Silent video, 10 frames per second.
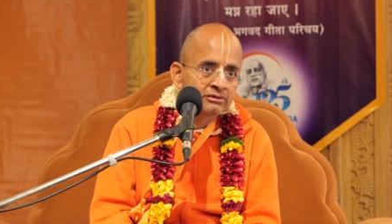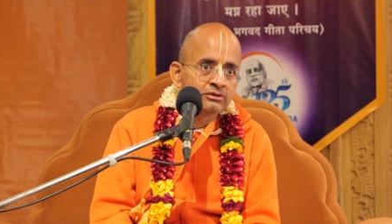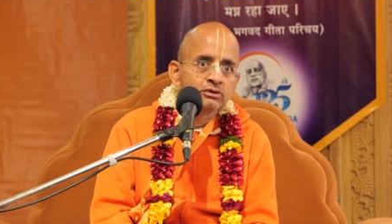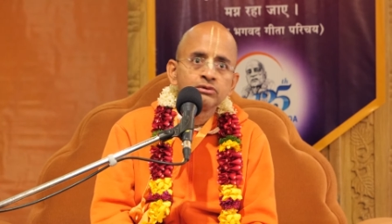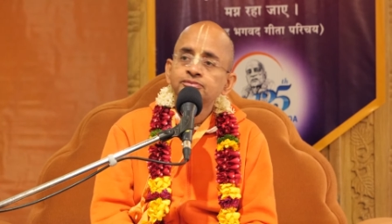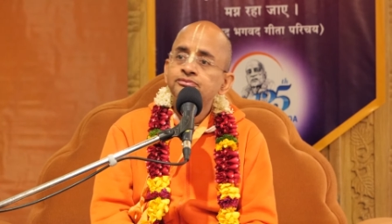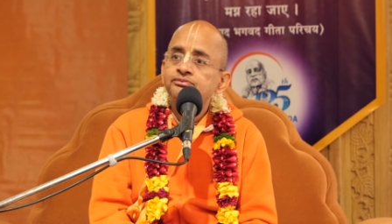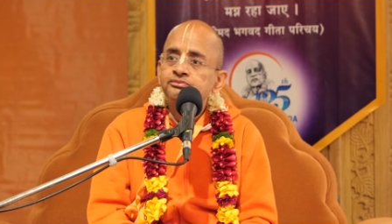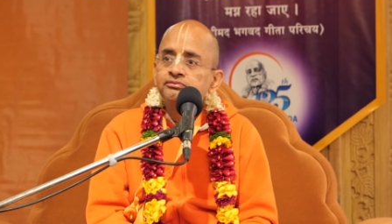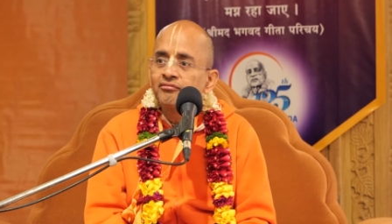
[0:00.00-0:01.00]
So,
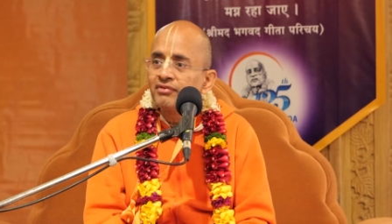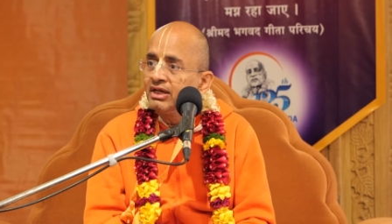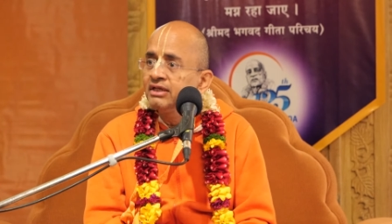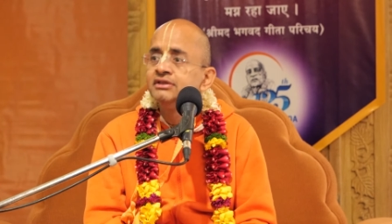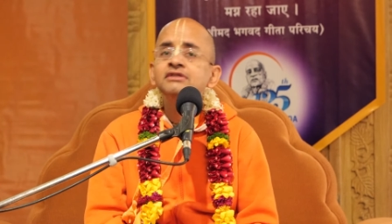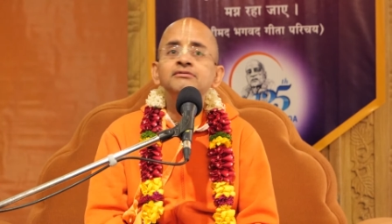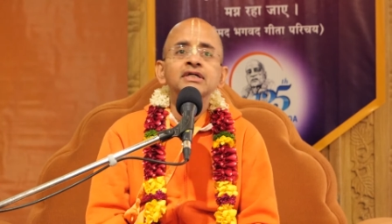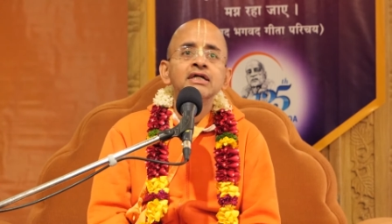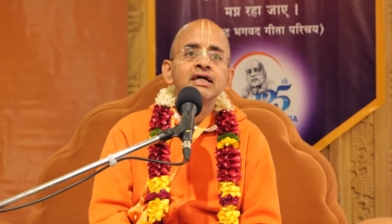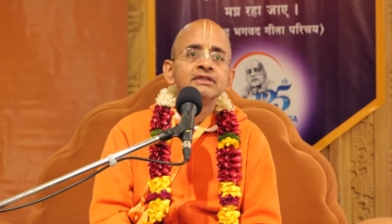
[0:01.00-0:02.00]
in this
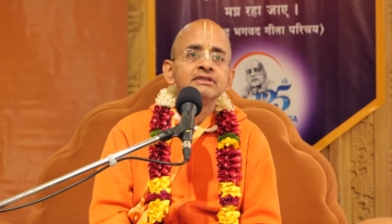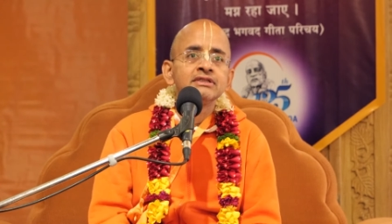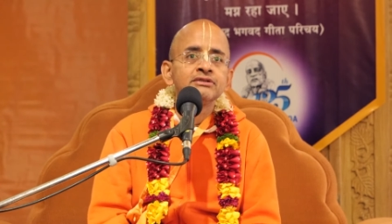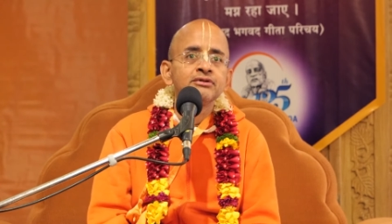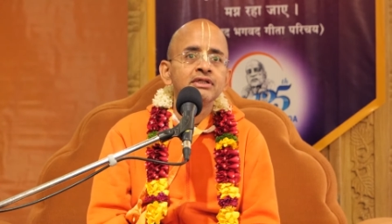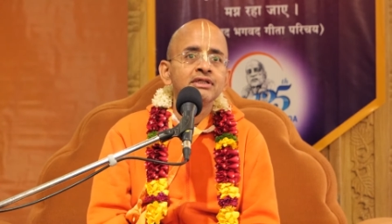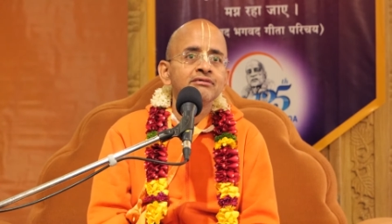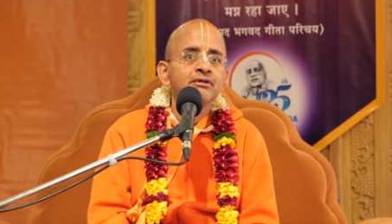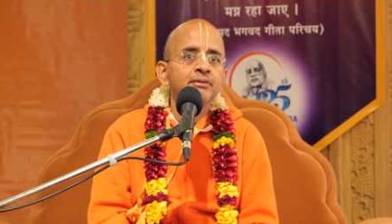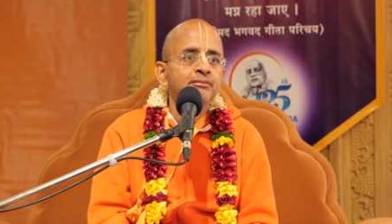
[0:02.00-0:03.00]
way, increases the
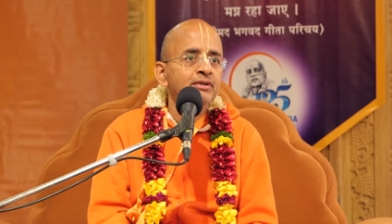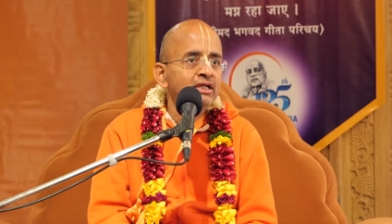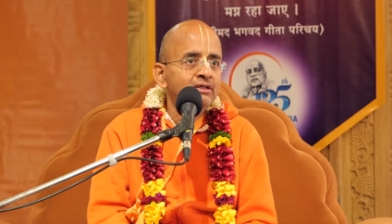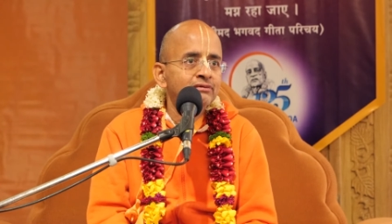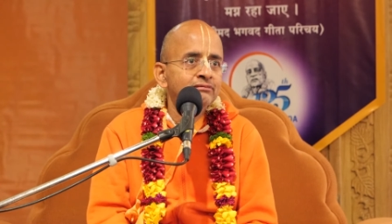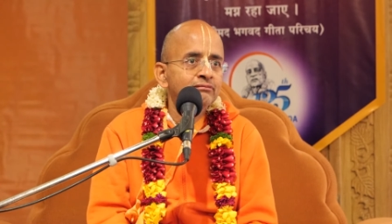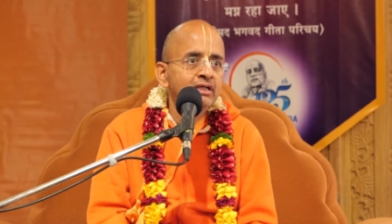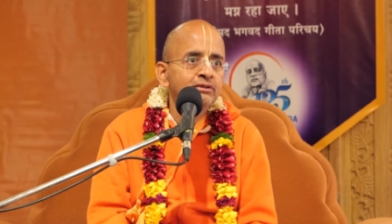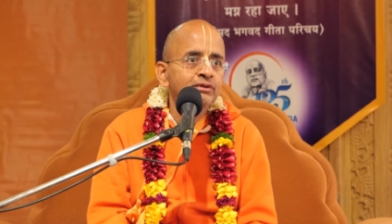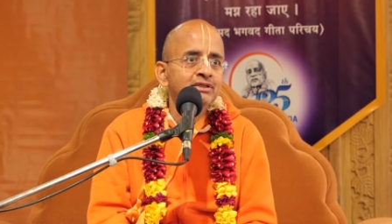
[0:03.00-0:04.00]
Sukriti of the people
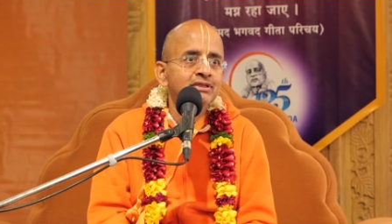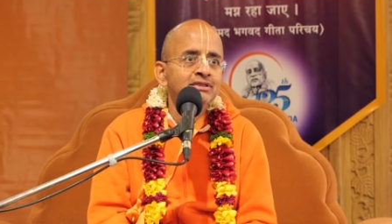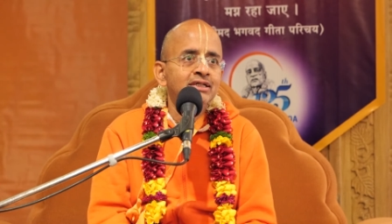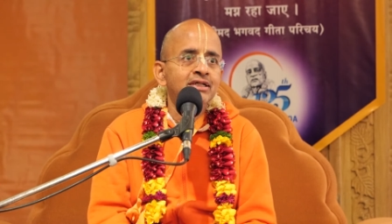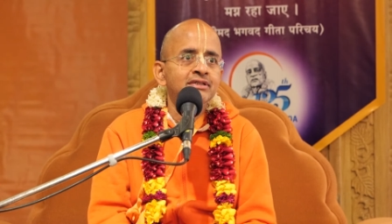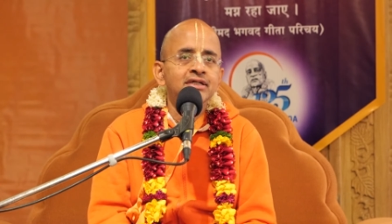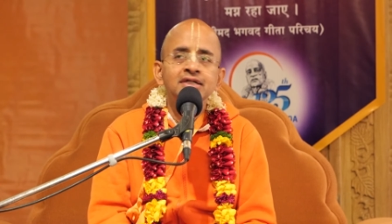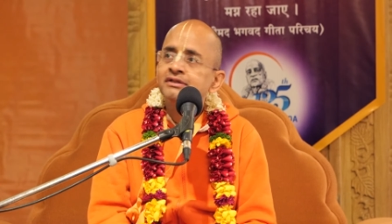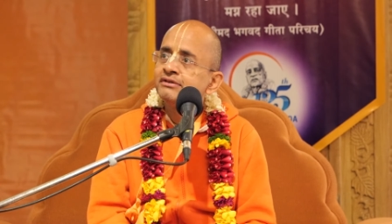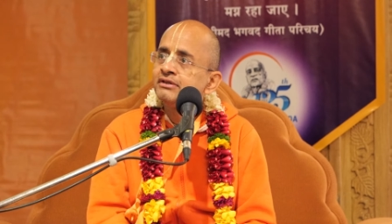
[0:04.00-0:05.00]
by doing the Sankirtan.